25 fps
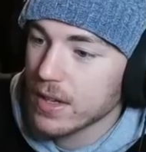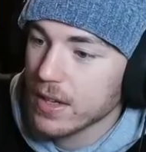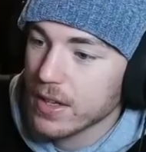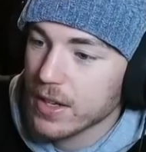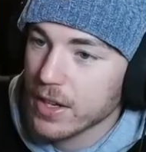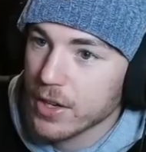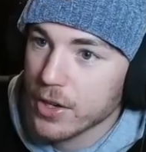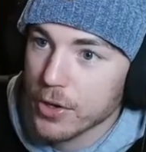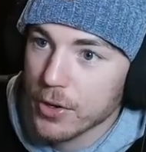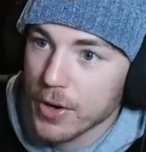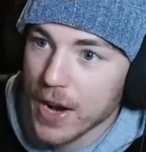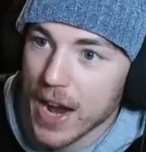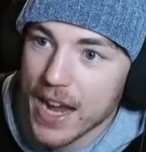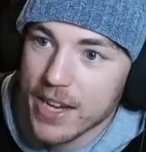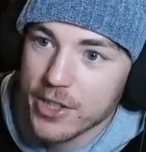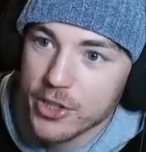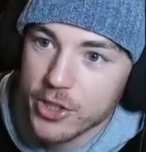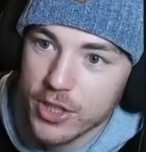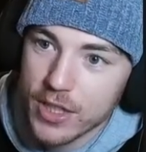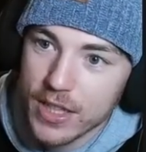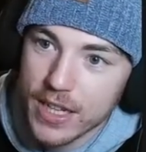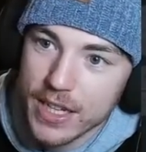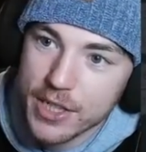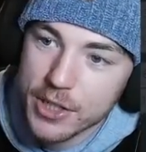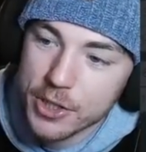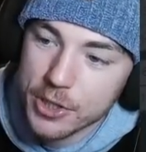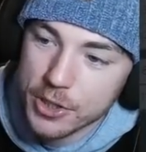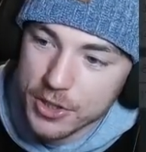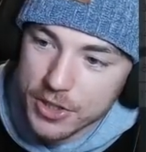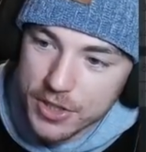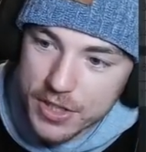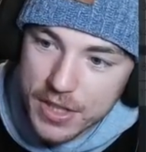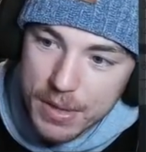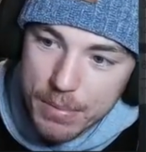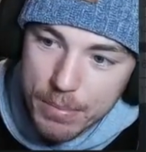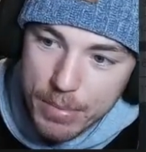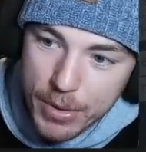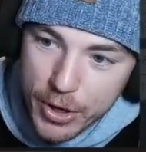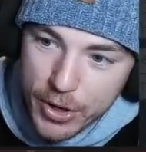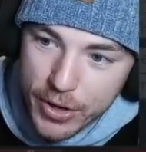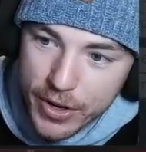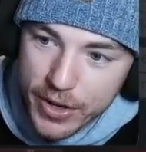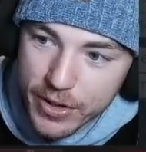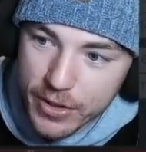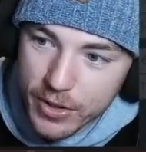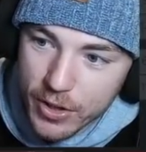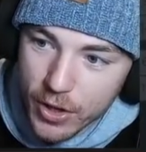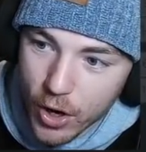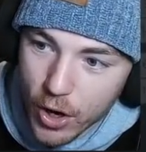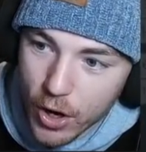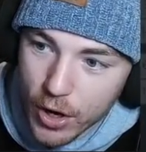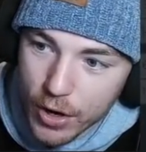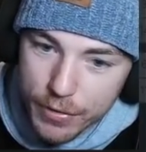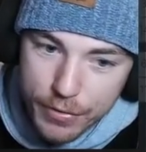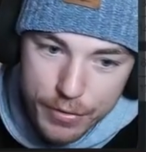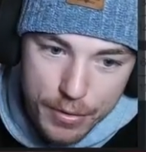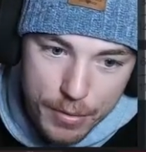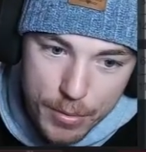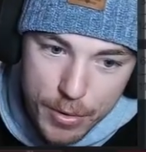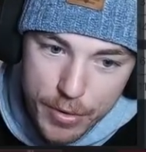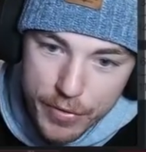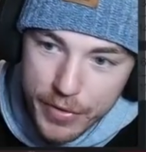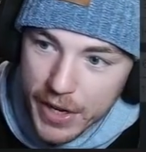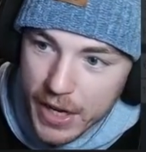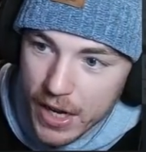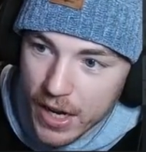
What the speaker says: Congratulations to the Burial Gar for moving